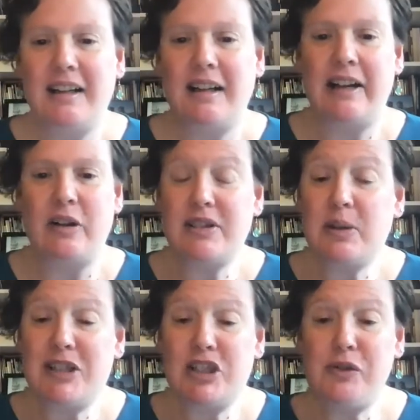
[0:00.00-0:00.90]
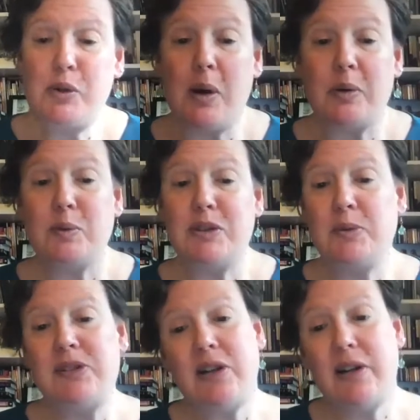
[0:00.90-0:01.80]
and also at Shavuot, which
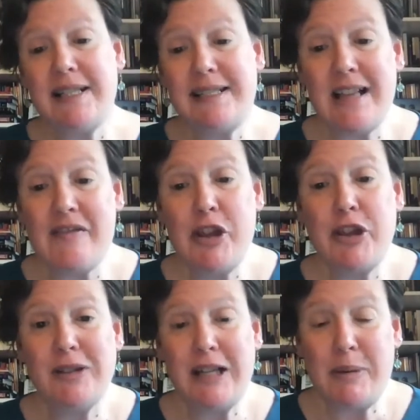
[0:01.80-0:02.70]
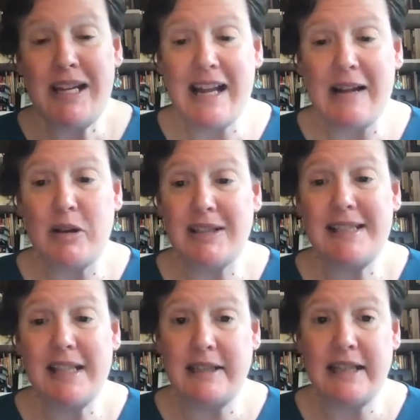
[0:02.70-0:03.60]
will start at 7:30 p.m. on
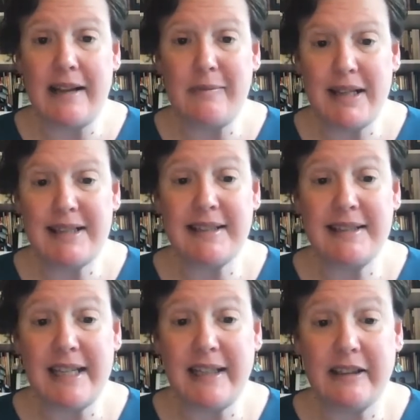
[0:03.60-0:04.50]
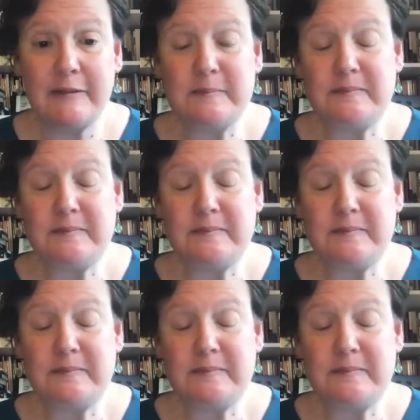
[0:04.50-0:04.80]
Sunday, May 16th.